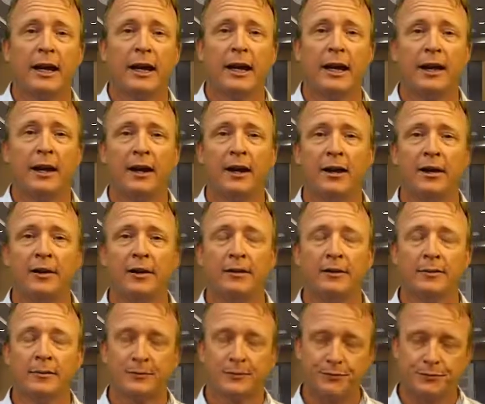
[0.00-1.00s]

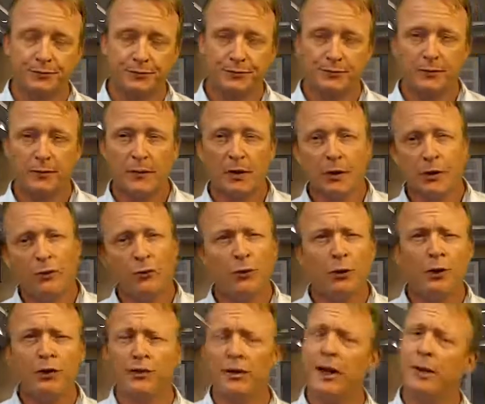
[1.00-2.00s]
And
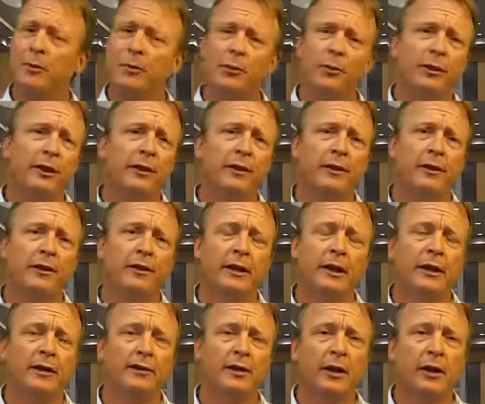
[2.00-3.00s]
for example, one of the
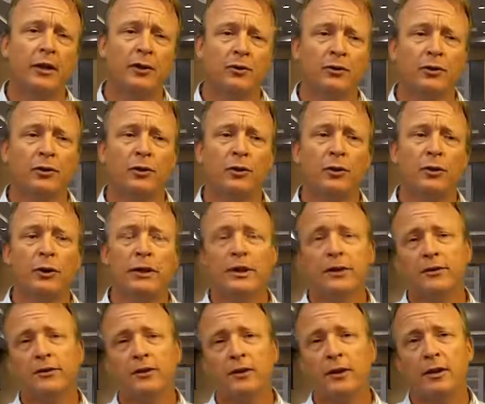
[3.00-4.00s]
things that I'll do
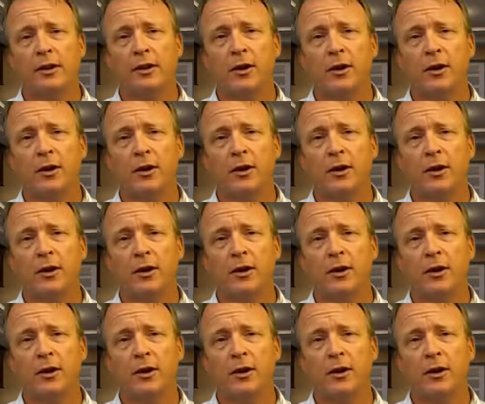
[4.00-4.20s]
is